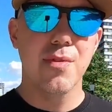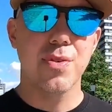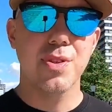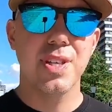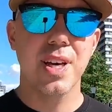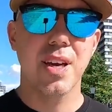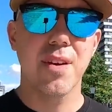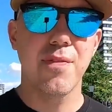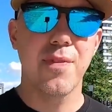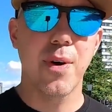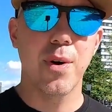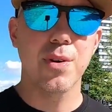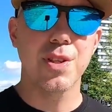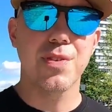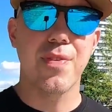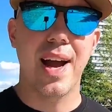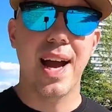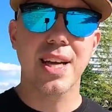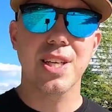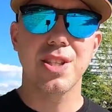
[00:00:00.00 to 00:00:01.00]
for taking
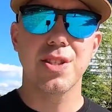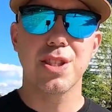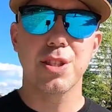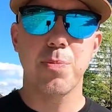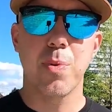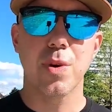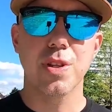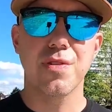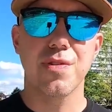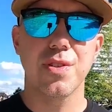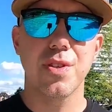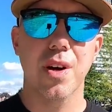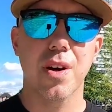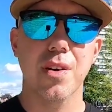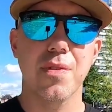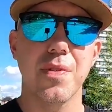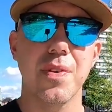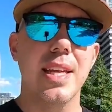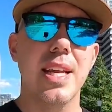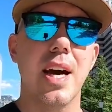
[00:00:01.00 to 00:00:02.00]
photos for action sports photography.